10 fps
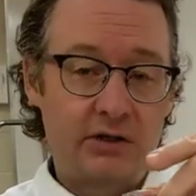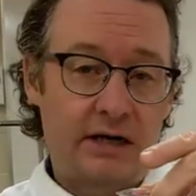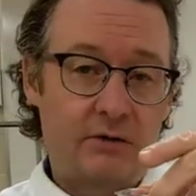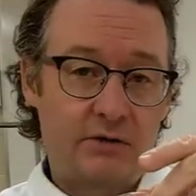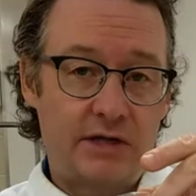that
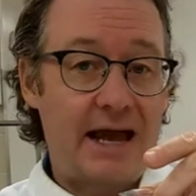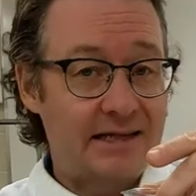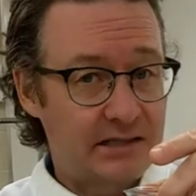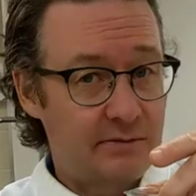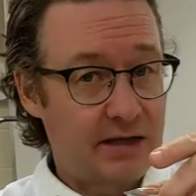I was
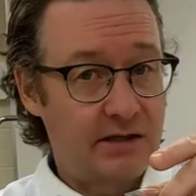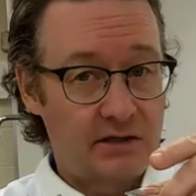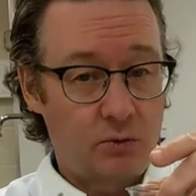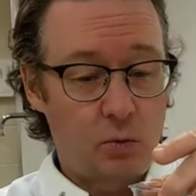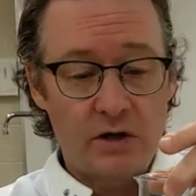estimating
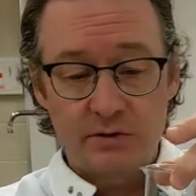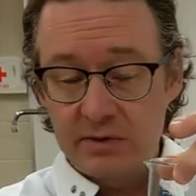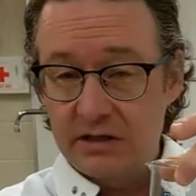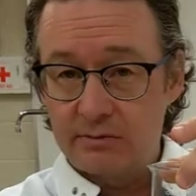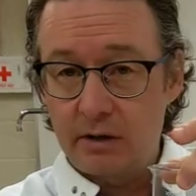to the ones
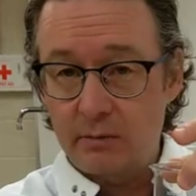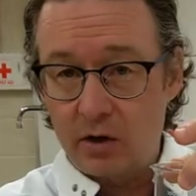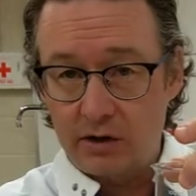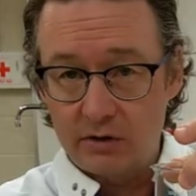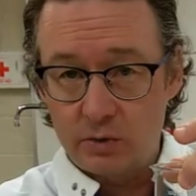because my
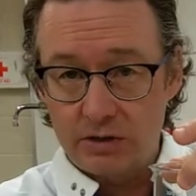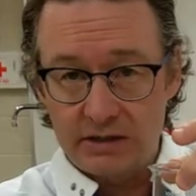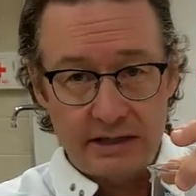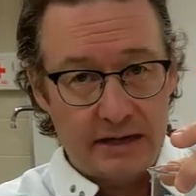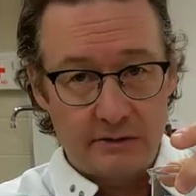markings were at the
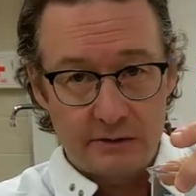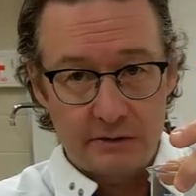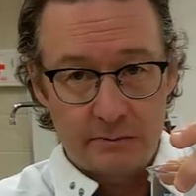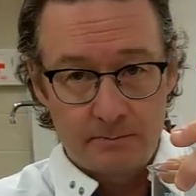tens.